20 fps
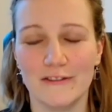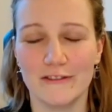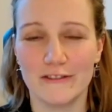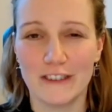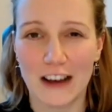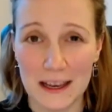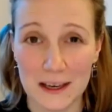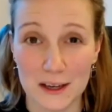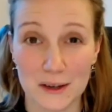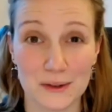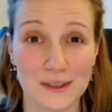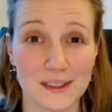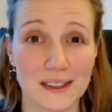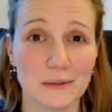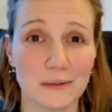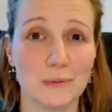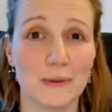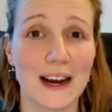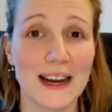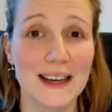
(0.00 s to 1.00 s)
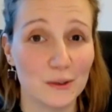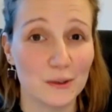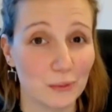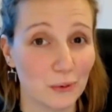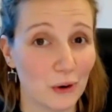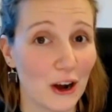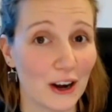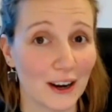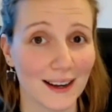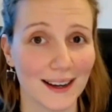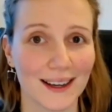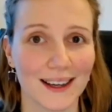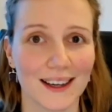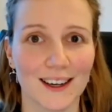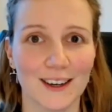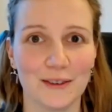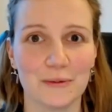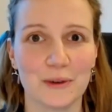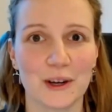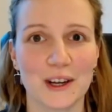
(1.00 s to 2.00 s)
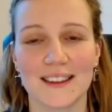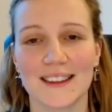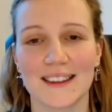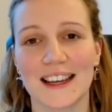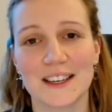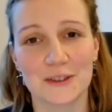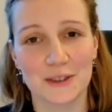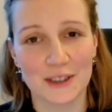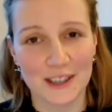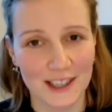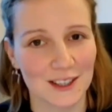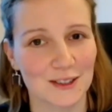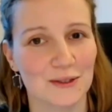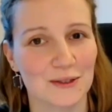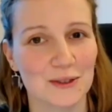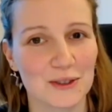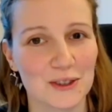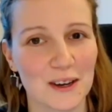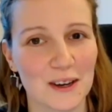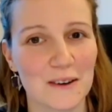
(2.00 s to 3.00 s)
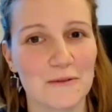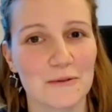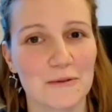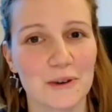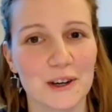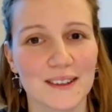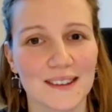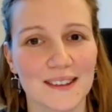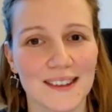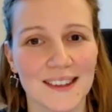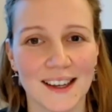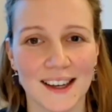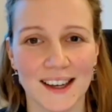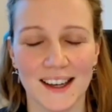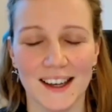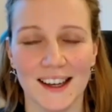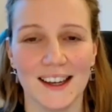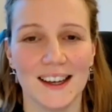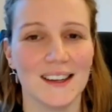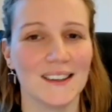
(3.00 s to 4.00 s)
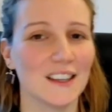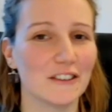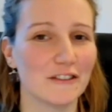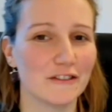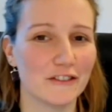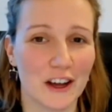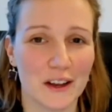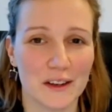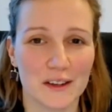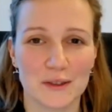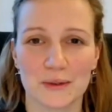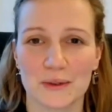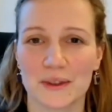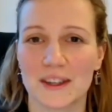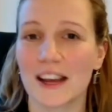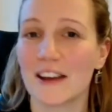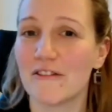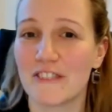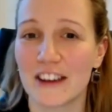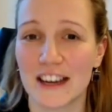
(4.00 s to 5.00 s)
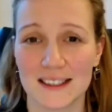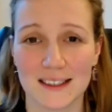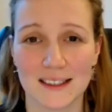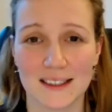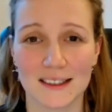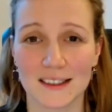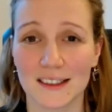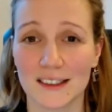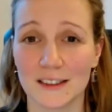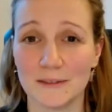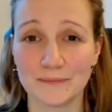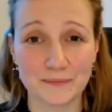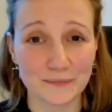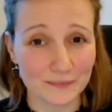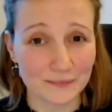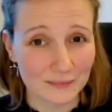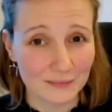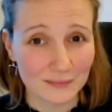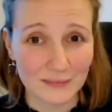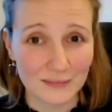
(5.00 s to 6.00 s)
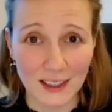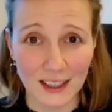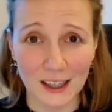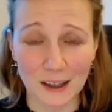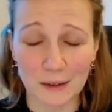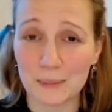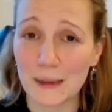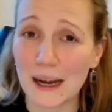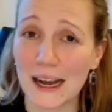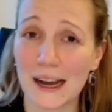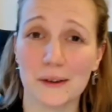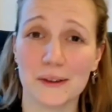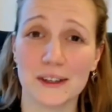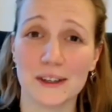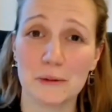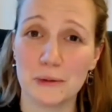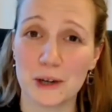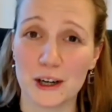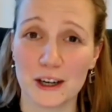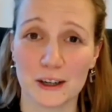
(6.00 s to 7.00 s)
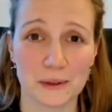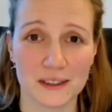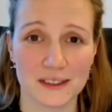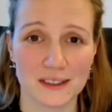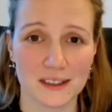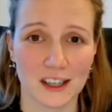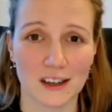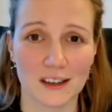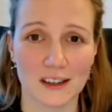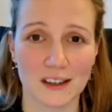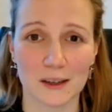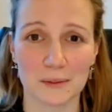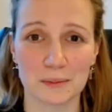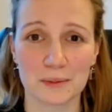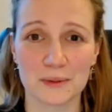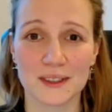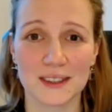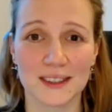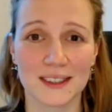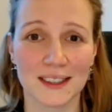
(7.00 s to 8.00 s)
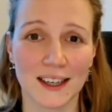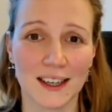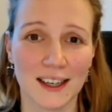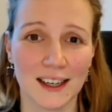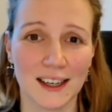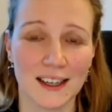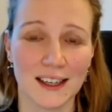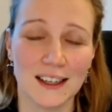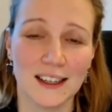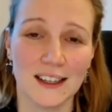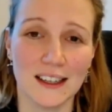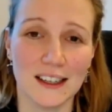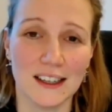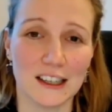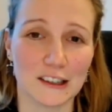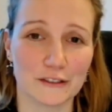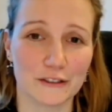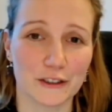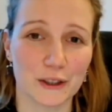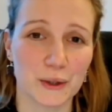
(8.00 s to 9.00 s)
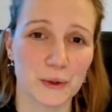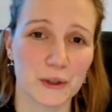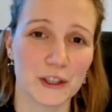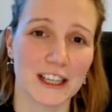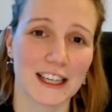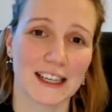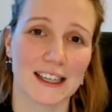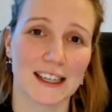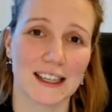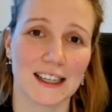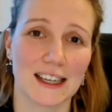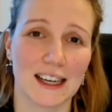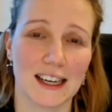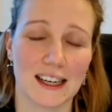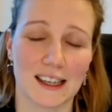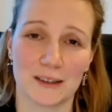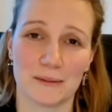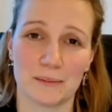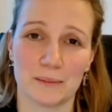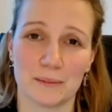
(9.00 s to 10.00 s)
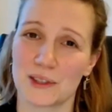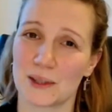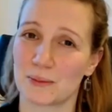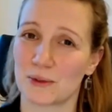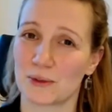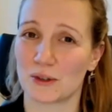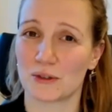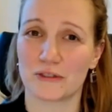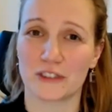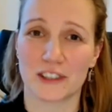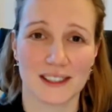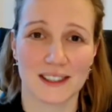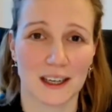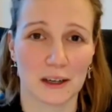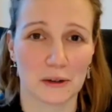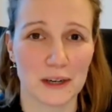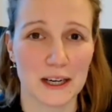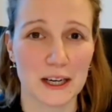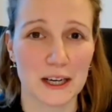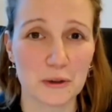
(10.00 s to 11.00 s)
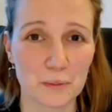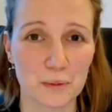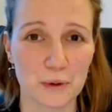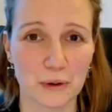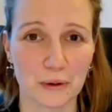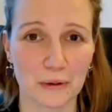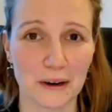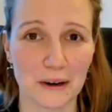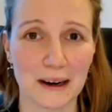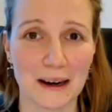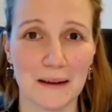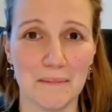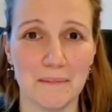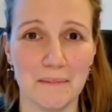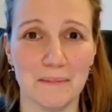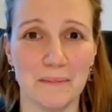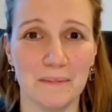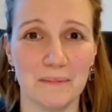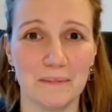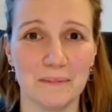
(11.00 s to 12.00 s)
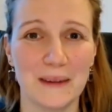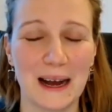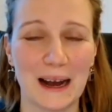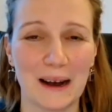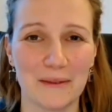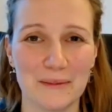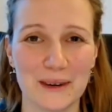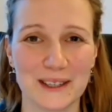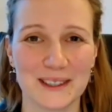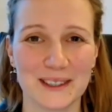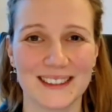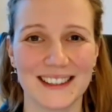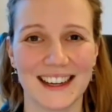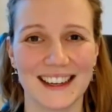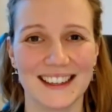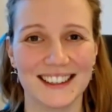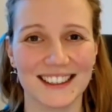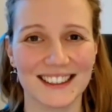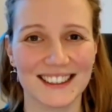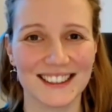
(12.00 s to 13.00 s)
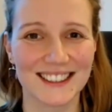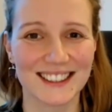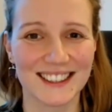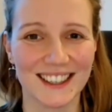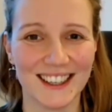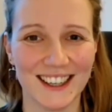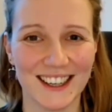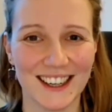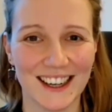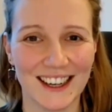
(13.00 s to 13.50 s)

values and ways of working, and what are they trying to achieve with their fund or their investor, how they work with startups. If you're doing some sort of acceleration program, how much that is,